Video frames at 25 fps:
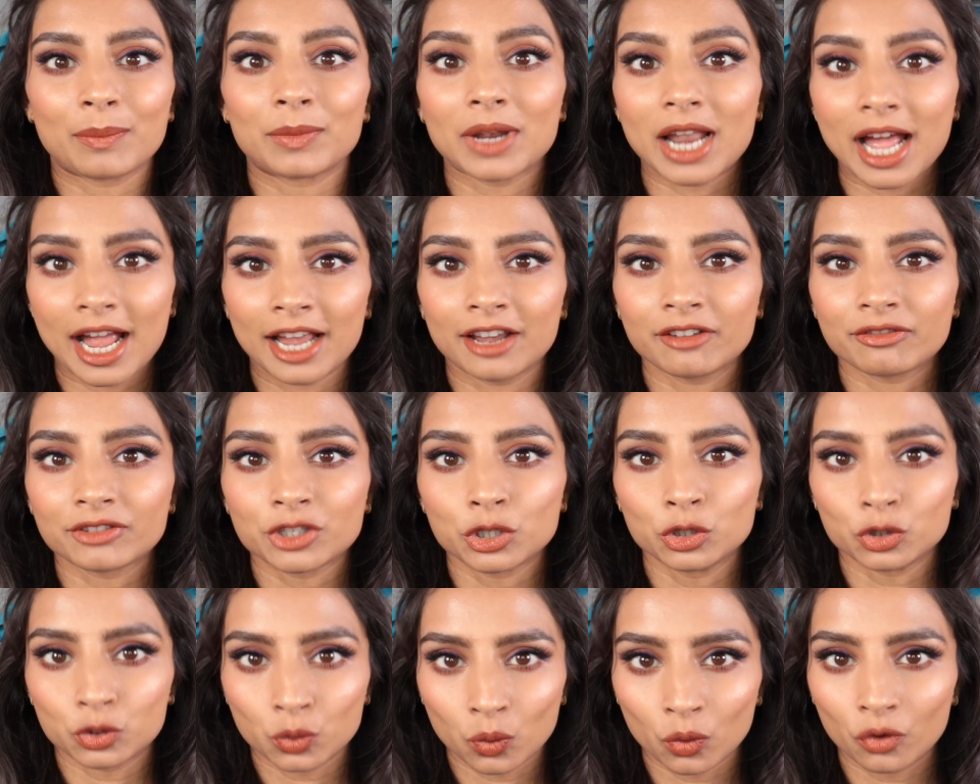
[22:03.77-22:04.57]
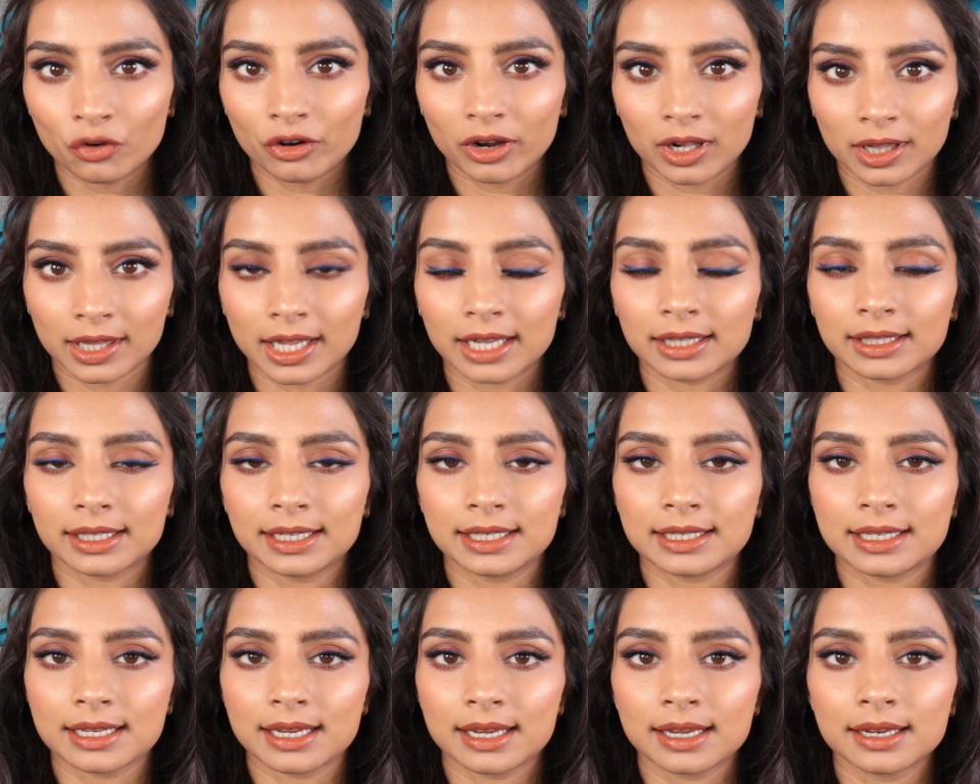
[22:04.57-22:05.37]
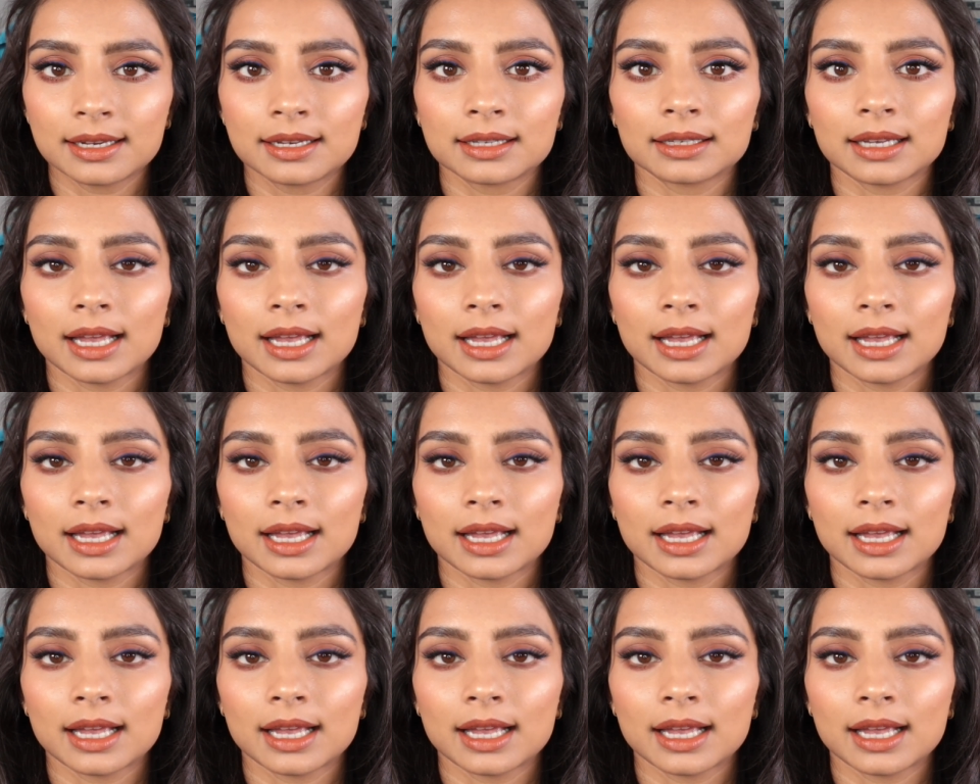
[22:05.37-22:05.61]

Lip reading: live tutorial that they did,